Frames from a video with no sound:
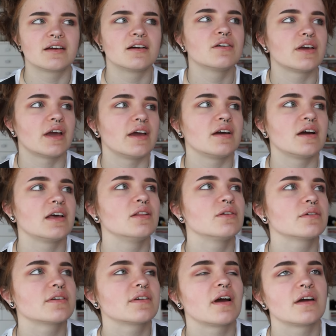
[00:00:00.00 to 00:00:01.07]
Like, okay, I
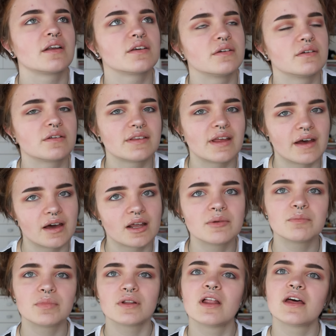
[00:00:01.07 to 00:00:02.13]
look kind of good
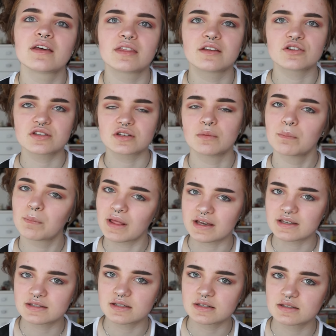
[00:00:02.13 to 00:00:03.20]
tan, but like, there's some
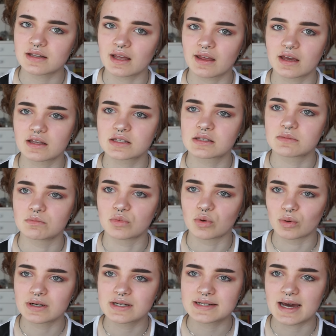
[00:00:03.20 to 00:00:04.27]
places that gets
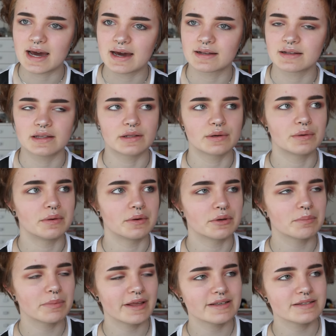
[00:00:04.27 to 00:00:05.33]
more tan than
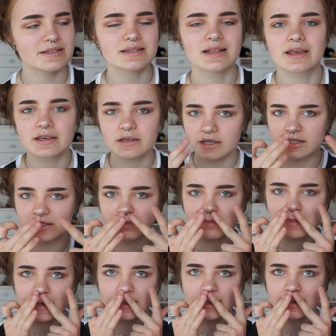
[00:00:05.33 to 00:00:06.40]
other places, like
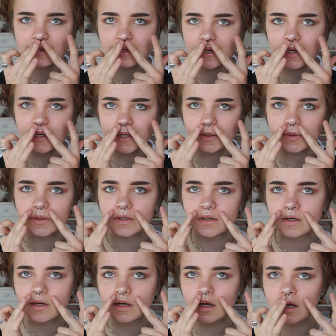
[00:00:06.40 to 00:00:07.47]

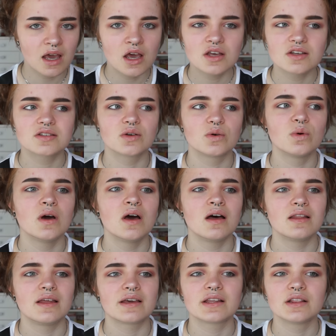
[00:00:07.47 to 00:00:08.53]
here. So
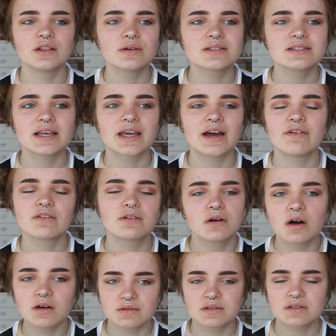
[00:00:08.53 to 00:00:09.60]
like, it looks like I
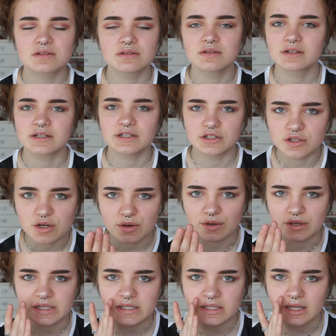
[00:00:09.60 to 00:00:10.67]
have constantly
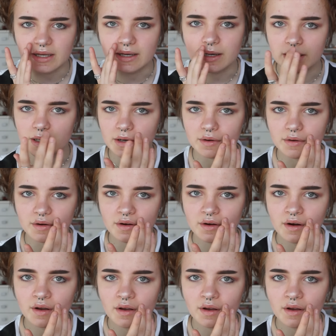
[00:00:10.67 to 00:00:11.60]
dirt, like here.